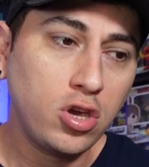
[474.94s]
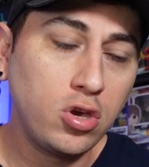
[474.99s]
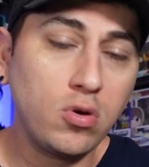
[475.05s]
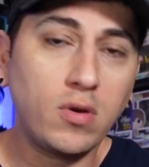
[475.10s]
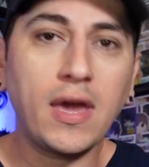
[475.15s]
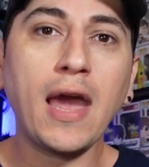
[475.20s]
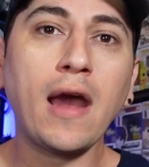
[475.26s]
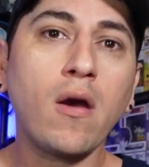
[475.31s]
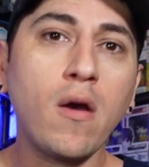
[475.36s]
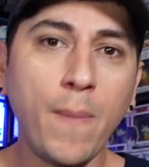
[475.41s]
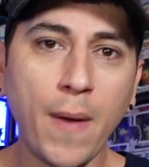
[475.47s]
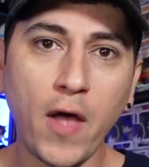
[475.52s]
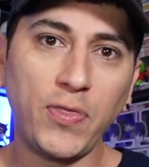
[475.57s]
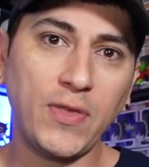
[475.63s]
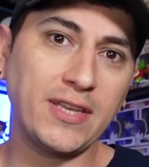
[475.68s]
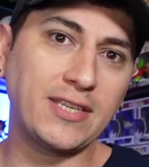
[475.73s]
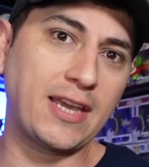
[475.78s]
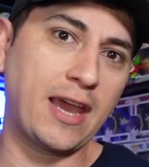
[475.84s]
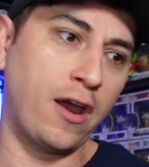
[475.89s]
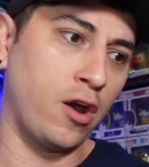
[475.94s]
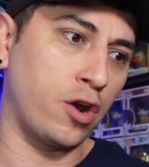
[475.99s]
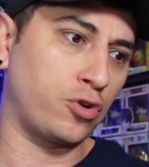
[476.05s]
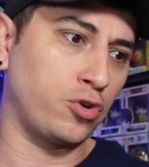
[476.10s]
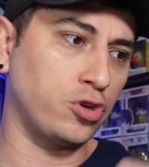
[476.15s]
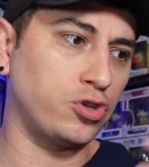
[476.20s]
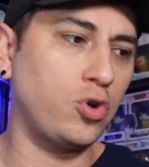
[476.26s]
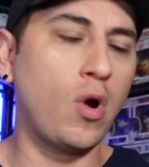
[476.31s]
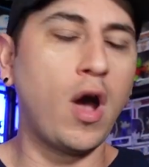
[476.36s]
You care about these
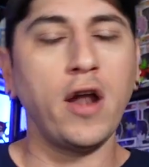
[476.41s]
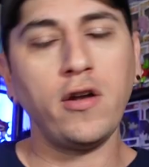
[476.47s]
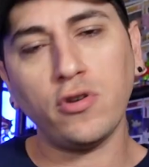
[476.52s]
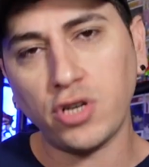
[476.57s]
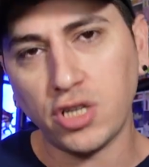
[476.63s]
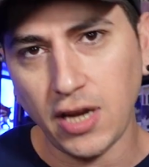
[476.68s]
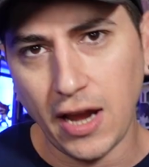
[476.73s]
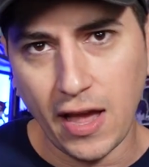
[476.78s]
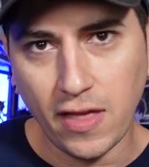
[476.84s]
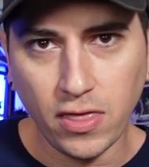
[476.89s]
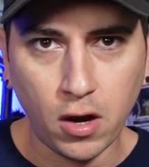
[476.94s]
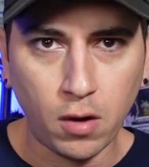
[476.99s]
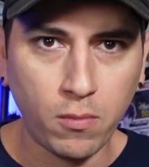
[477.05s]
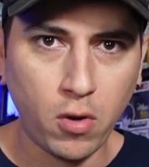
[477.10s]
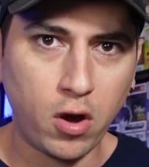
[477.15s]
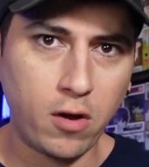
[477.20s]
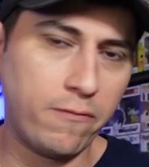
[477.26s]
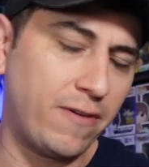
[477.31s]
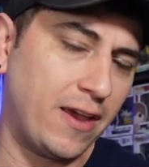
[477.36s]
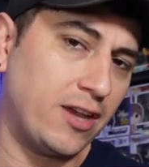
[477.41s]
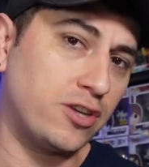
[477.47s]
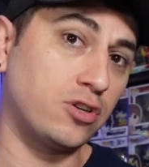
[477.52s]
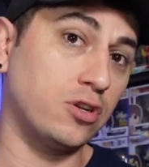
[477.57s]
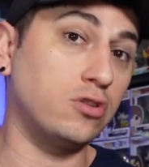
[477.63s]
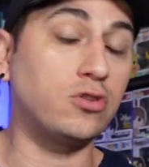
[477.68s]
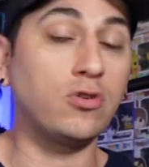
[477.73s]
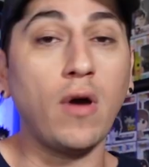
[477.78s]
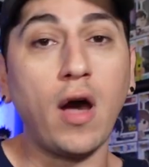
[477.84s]
characters. You understand their
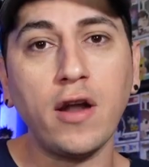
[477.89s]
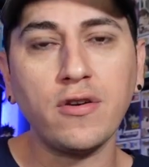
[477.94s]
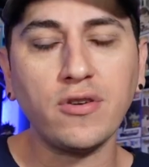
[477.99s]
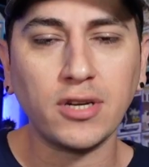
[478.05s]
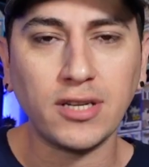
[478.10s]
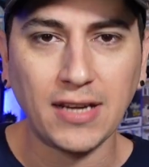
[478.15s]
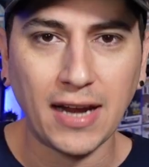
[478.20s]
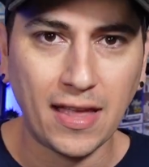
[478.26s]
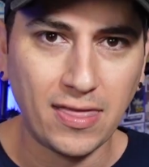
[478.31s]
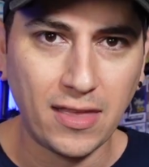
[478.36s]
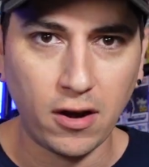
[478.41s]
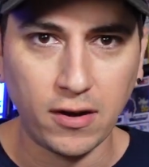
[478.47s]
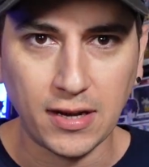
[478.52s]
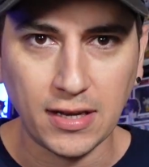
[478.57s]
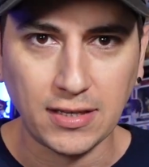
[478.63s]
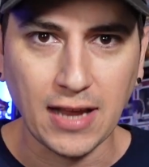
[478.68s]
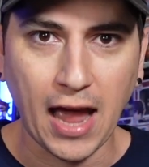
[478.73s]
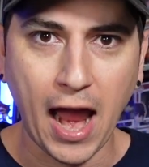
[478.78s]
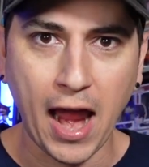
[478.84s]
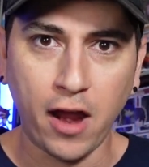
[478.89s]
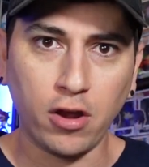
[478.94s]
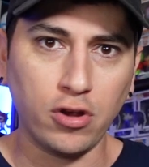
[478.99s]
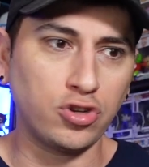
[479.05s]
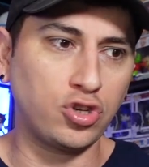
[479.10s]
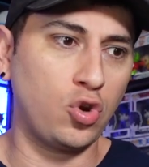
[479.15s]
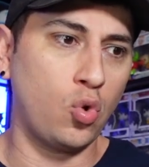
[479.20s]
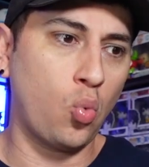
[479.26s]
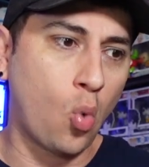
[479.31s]
motivations. You understand their
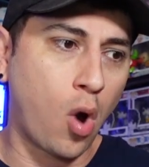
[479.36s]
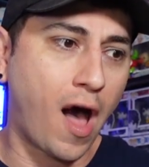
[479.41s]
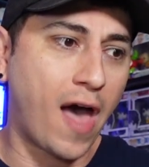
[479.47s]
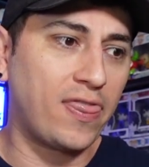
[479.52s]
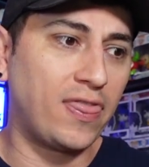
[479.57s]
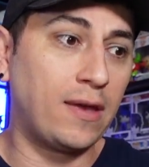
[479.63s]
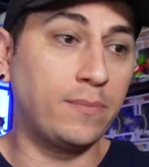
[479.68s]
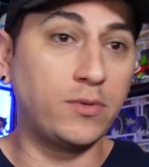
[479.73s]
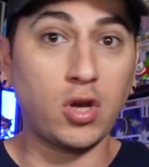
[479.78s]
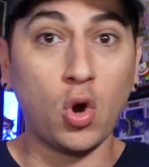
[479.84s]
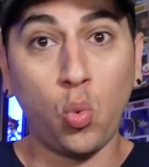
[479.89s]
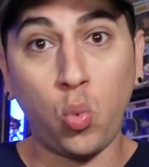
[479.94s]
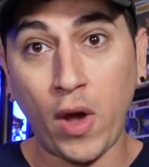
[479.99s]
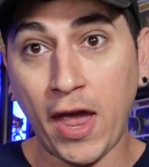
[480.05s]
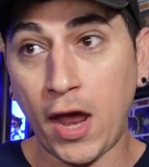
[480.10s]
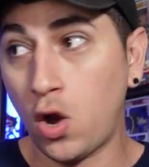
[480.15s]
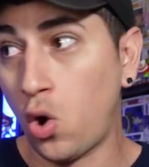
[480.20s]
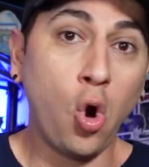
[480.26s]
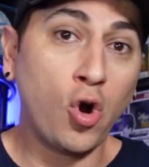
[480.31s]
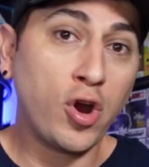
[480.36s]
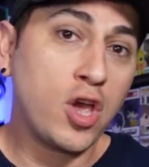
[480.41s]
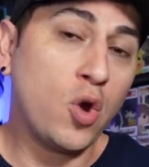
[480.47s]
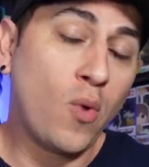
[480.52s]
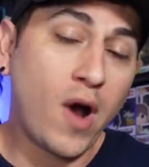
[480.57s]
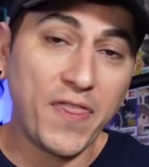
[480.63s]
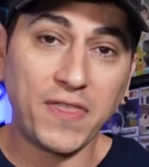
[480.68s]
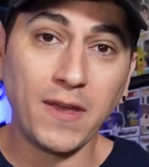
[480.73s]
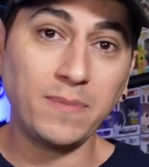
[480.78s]
desires. You want them to win, or you
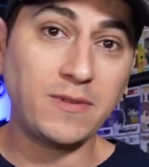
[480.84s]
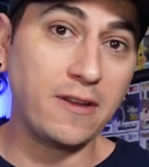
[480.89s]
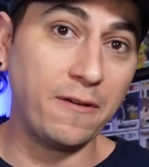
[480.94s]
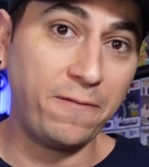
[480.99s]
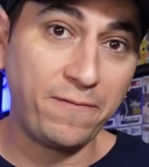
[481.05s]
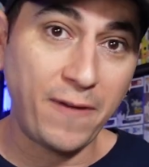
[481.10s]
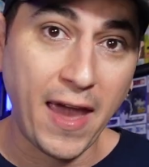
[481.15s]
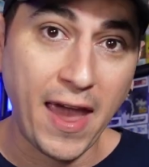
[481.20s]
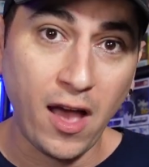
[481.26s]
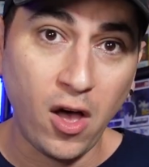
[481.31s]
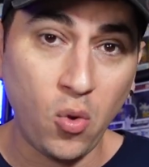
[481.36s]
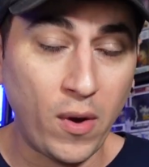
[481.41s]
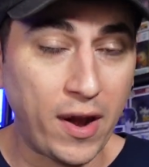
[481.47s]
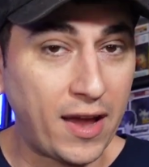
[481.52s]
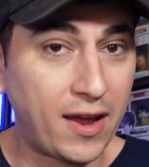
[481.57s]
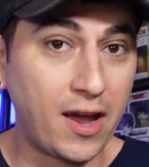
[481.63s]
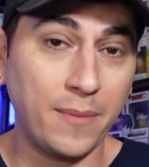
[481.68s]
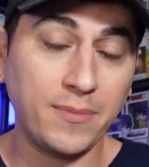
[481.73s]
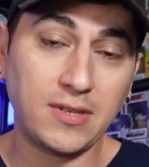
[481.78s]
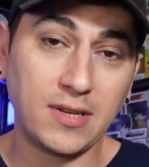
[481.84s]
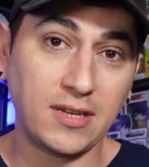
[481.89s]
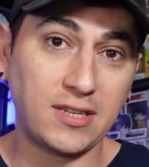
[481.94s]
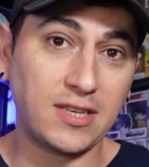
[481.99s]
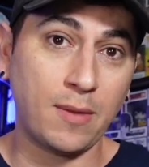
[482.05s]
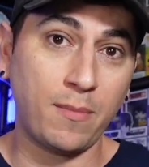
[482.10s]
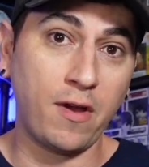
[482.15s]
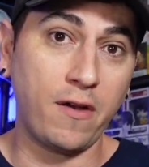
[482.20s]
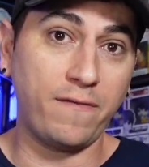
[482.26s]
want them to fail when it comes to
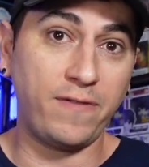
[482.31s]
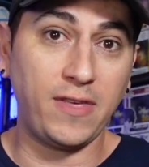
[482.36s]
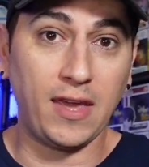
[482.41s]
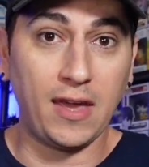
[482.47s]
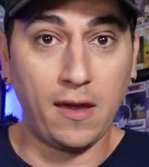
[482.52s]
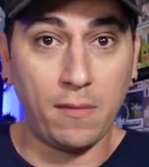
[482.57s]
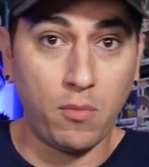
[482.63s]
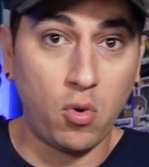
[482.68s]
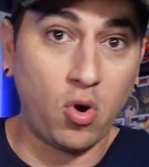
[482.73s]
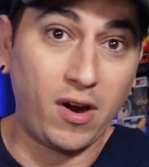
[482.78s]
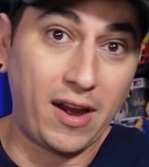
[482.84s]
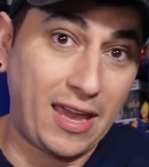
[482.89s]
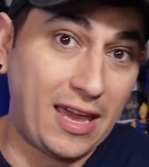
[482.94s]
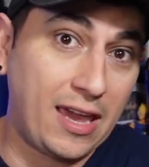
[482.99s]
some of the more